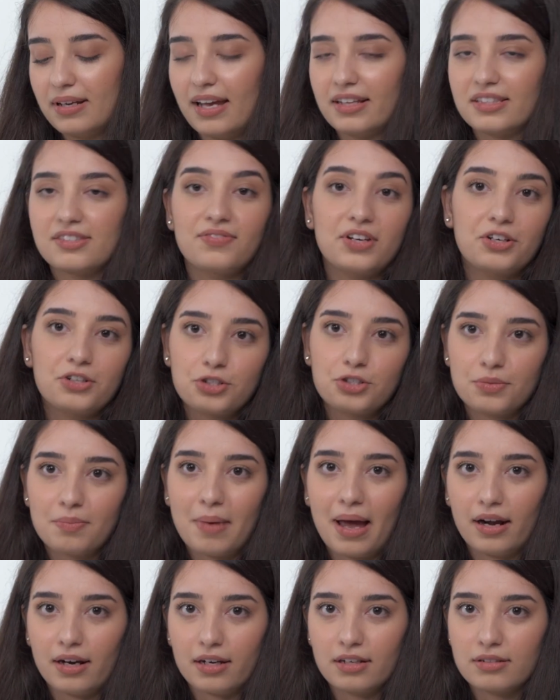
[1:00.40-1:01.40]
yeah, it's very
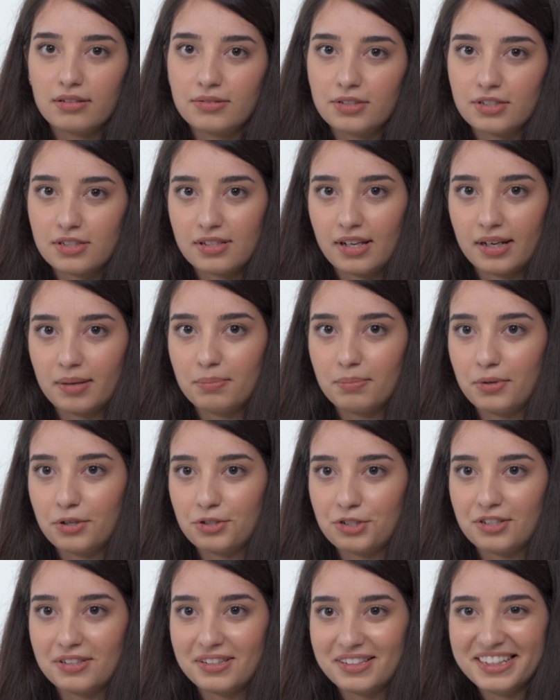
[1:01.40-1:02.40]
dramatic, just like
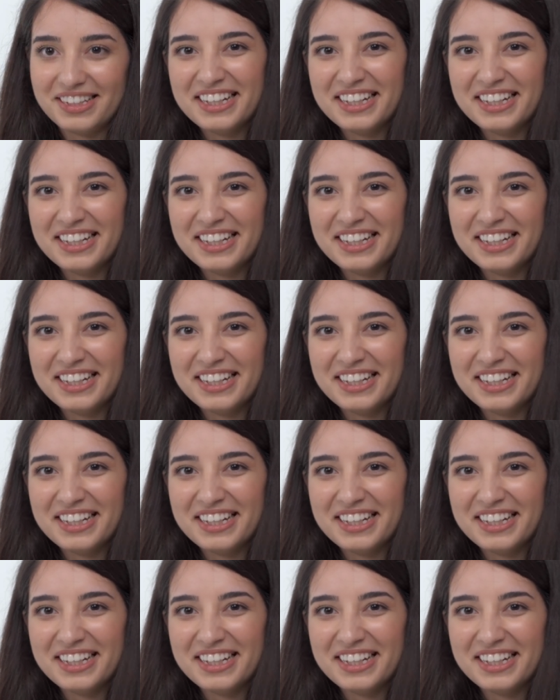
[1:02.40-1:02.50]
Persians.